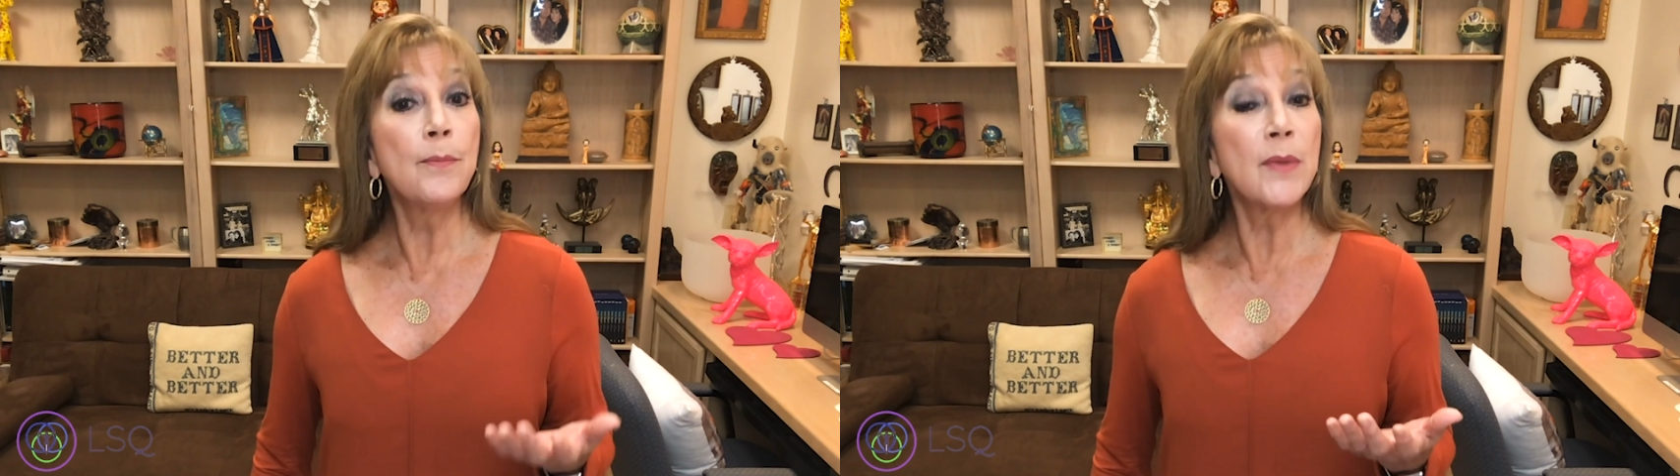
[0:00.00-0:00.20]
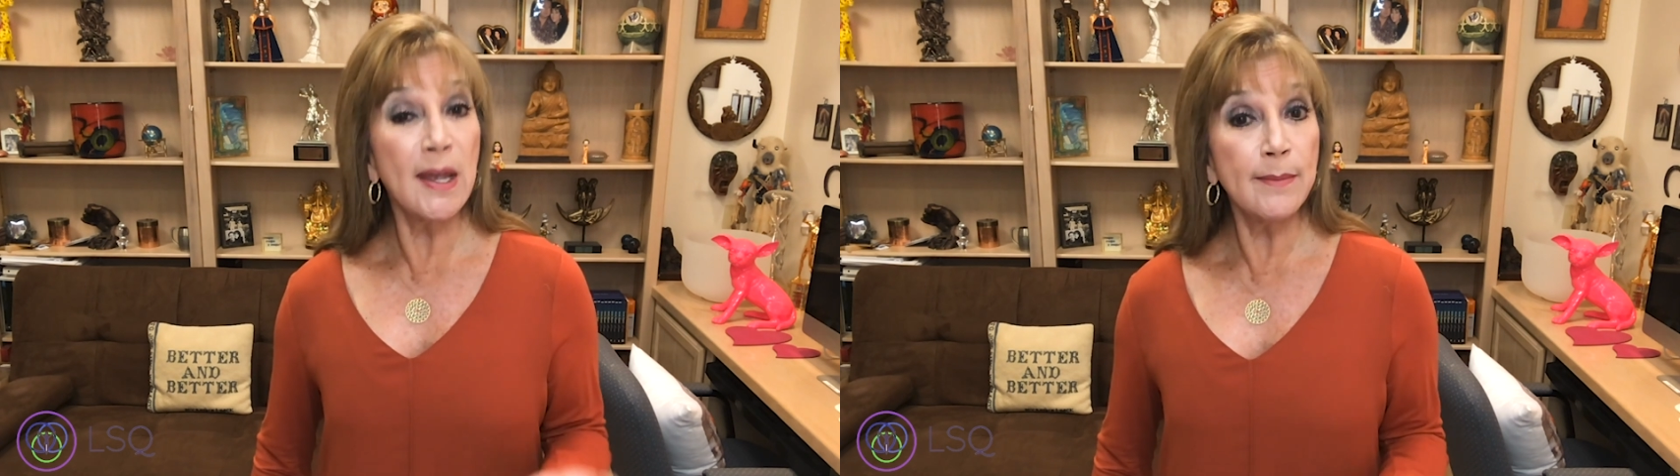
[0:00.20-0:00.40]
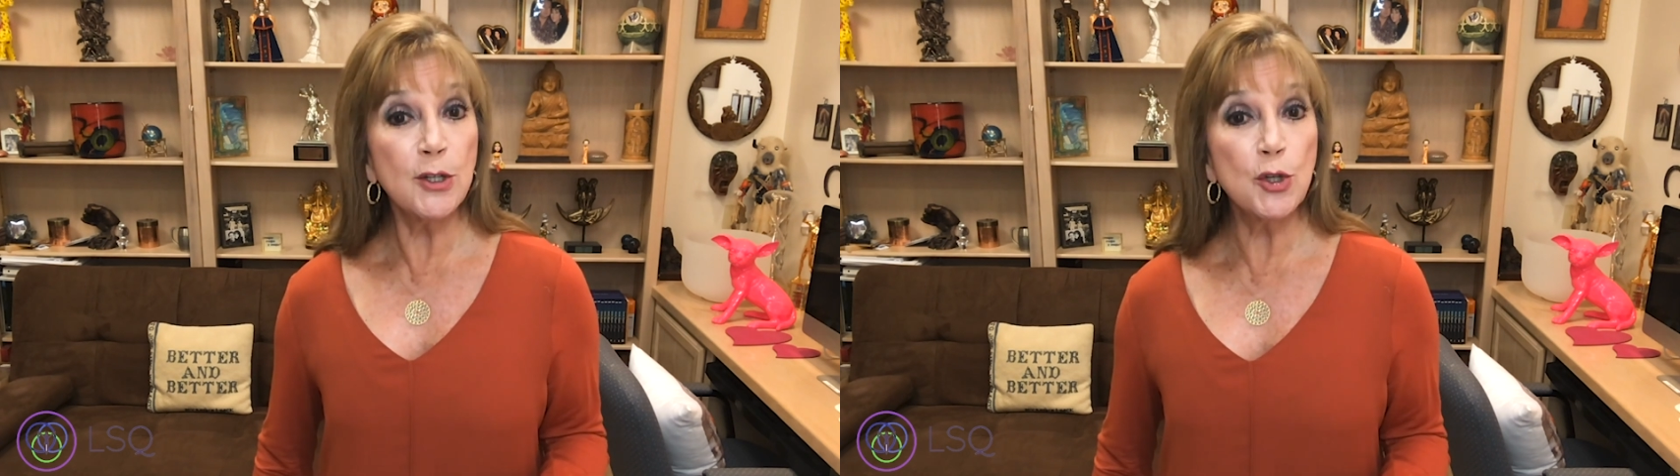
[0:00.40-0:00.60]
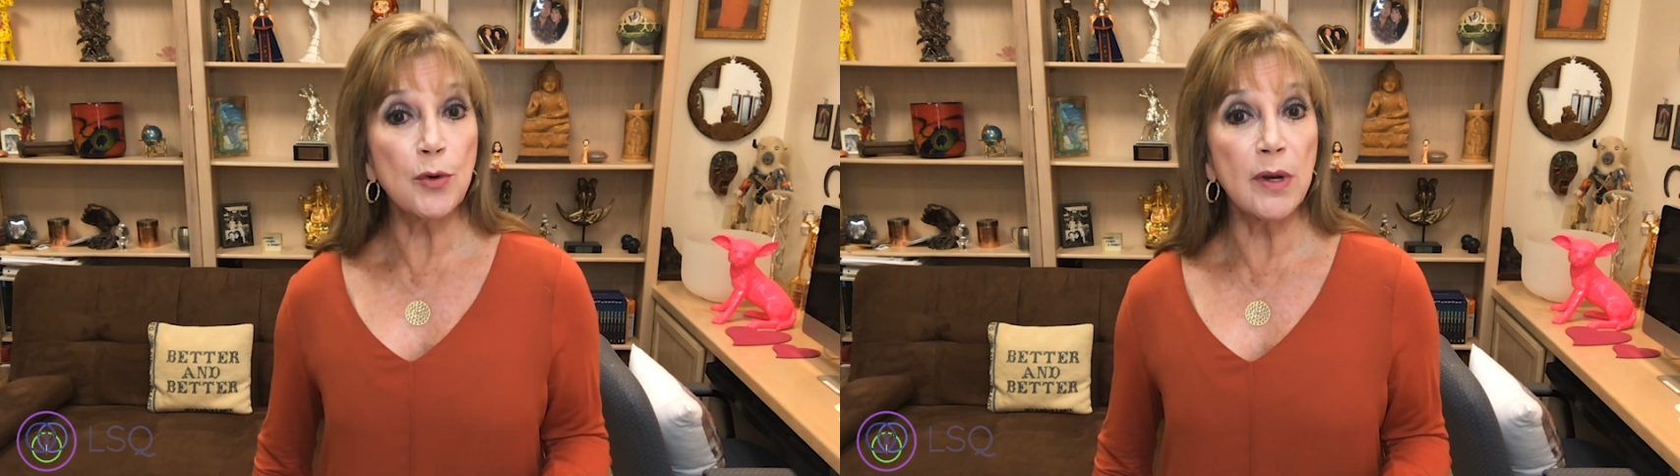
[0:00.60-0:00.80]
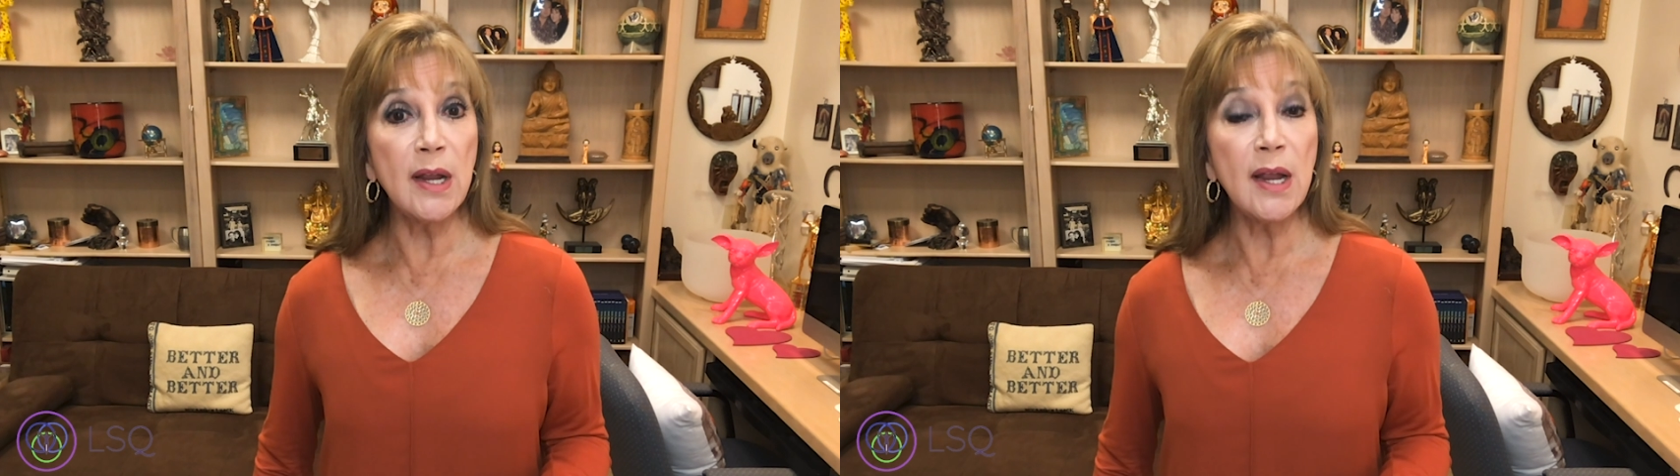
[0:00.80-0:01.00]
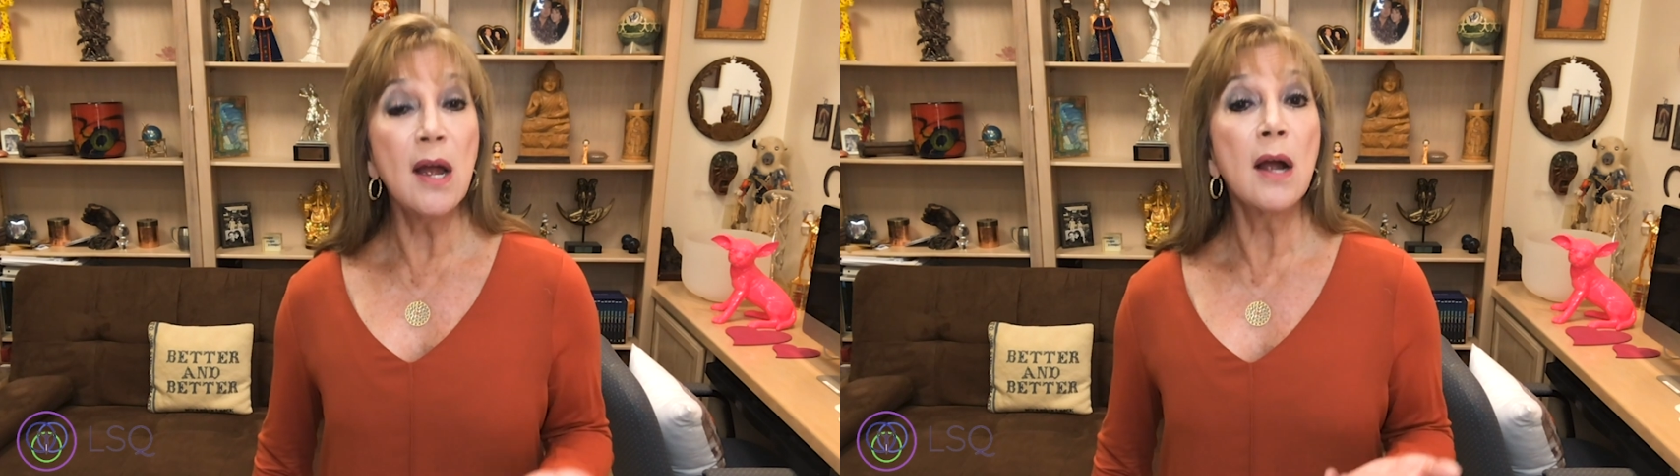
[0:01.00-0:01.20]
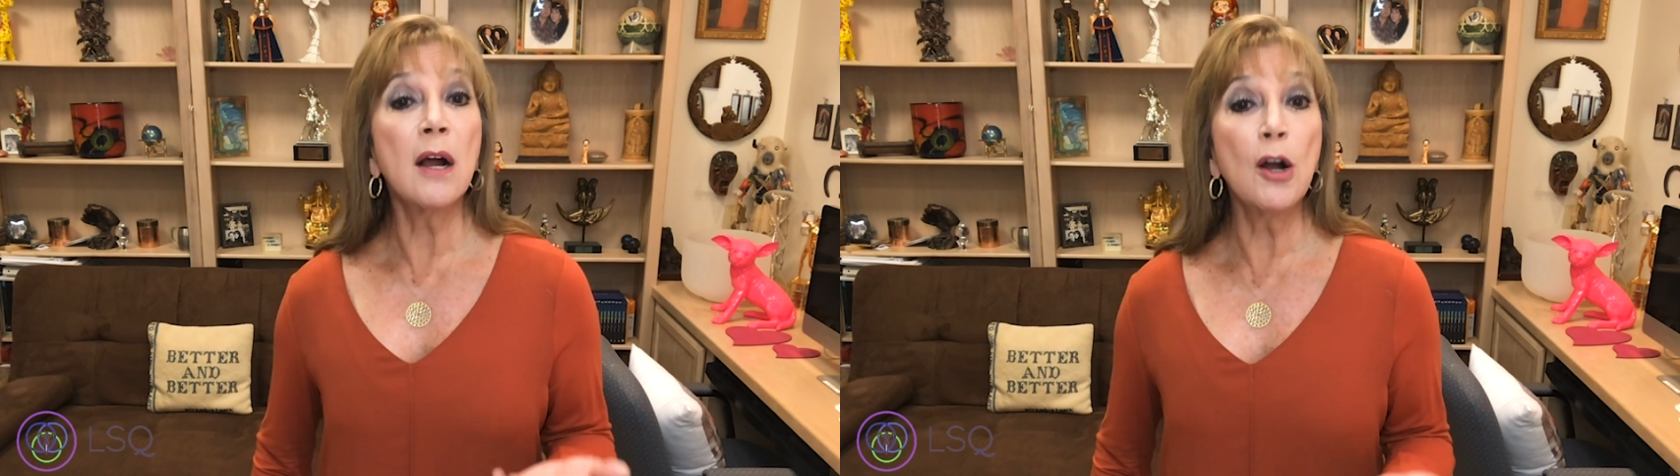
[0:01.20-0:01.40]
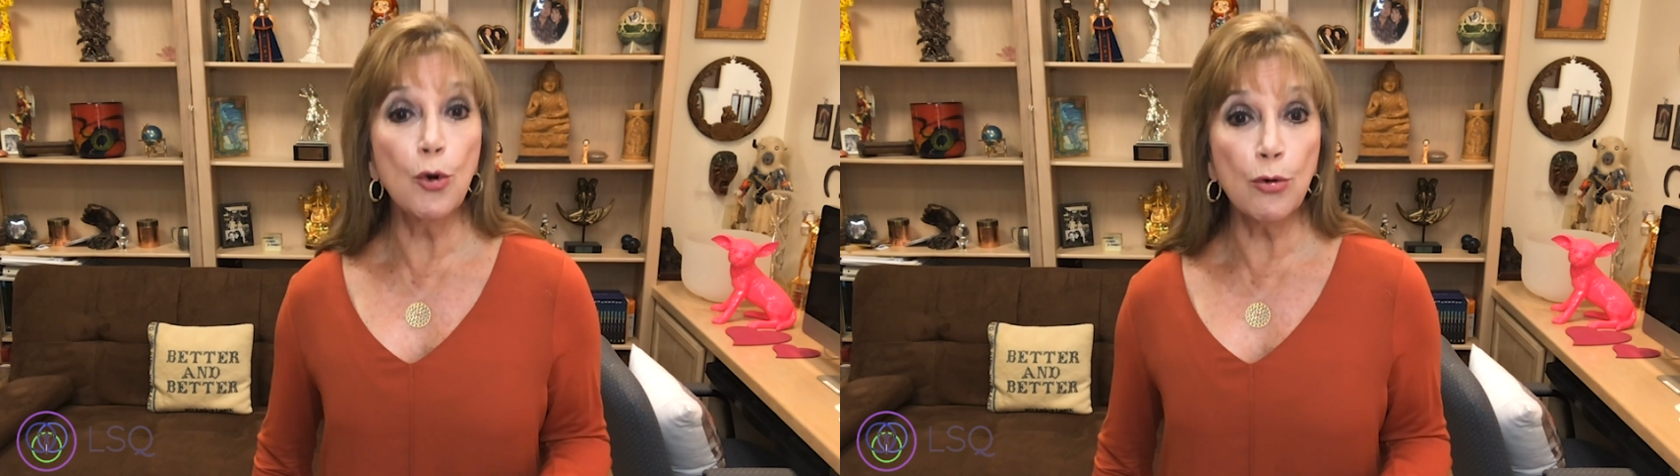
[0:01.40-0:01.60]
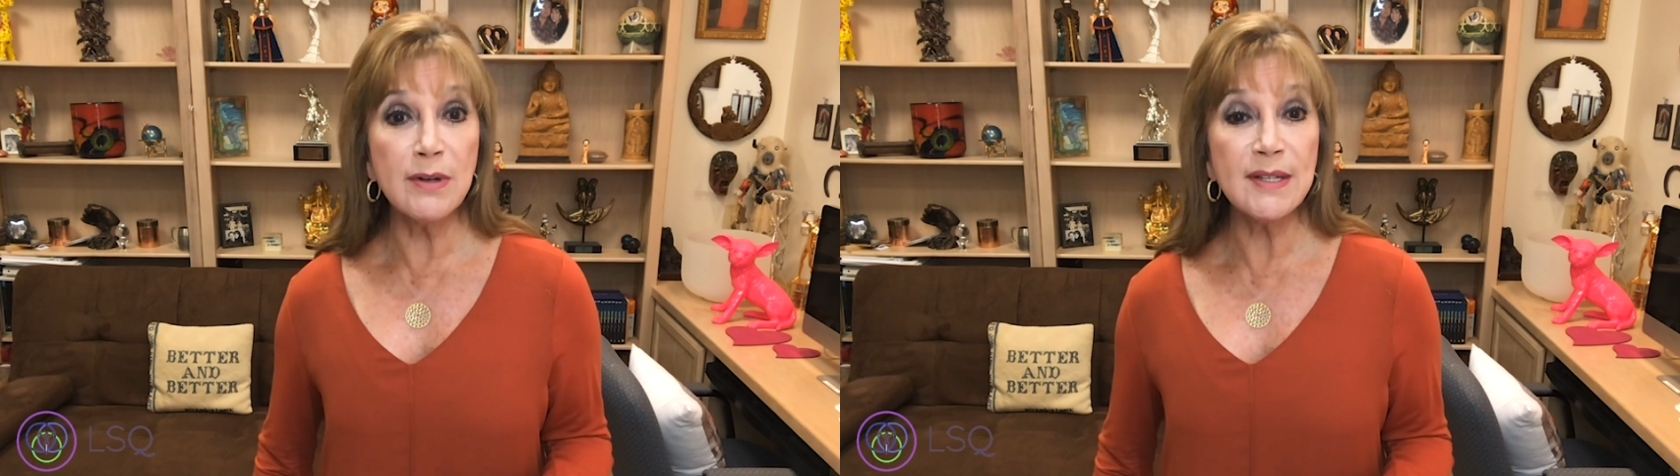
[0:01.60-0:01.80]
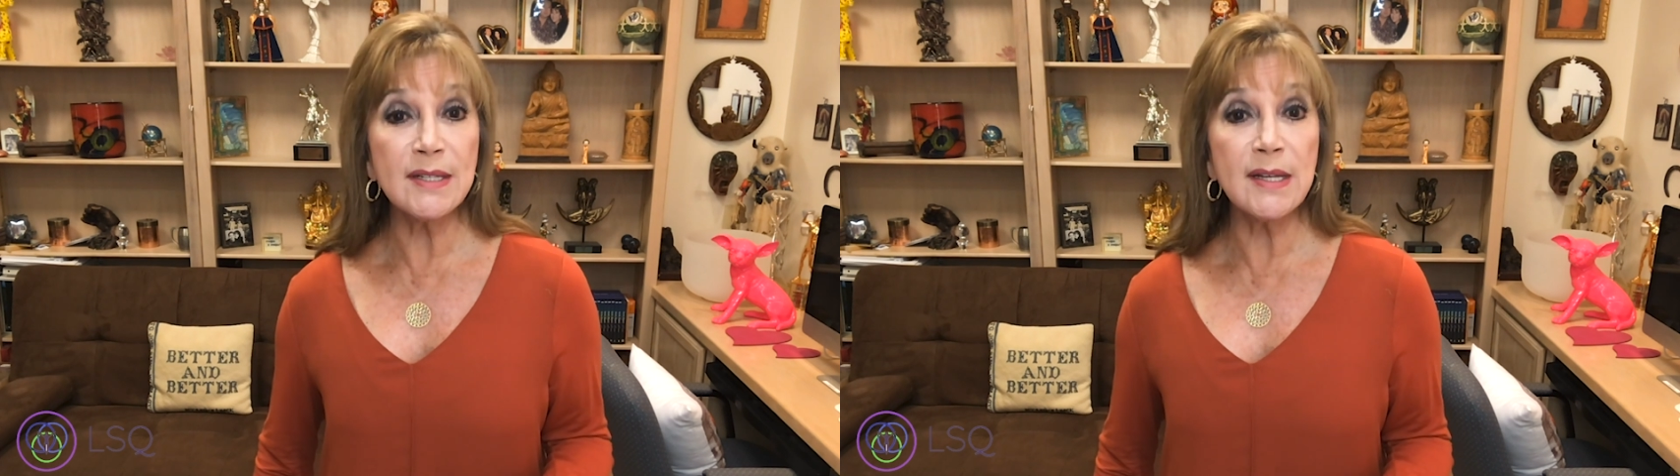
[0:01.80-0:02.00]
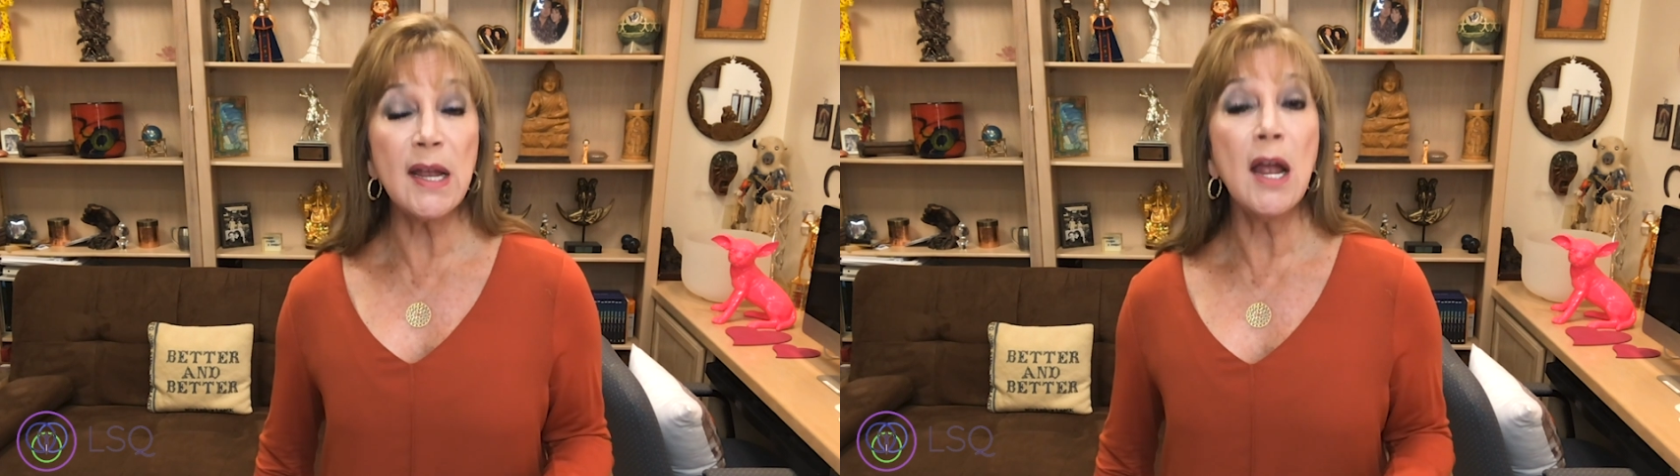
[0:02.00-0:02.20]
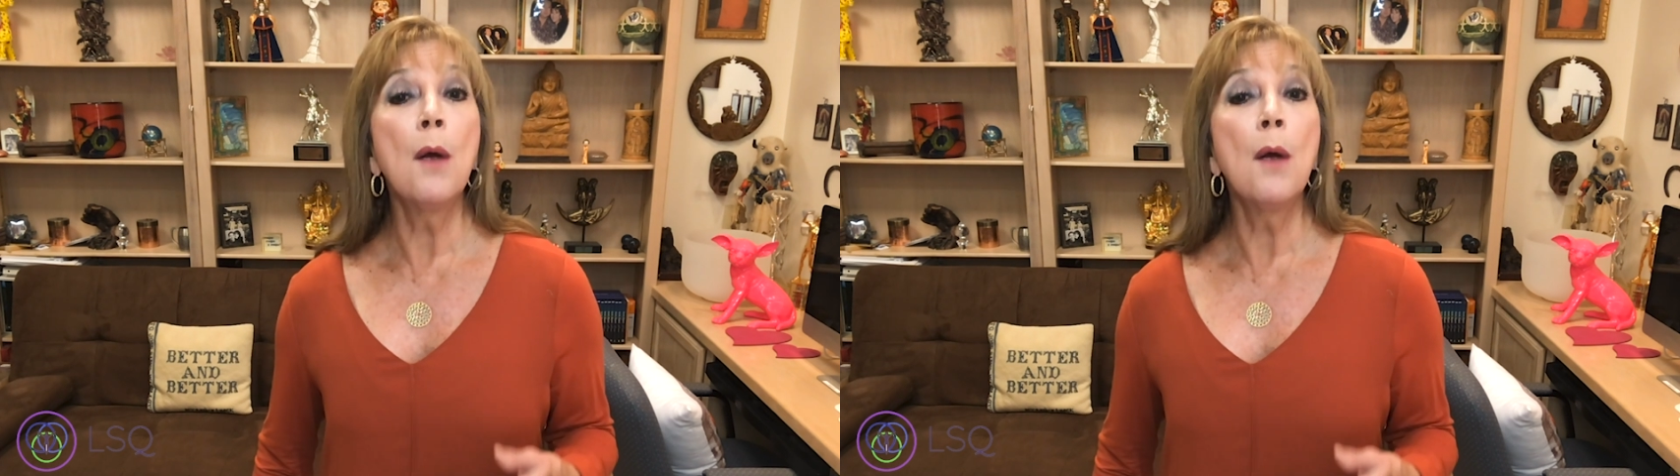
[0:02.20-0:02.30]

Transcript: imagery, congruency,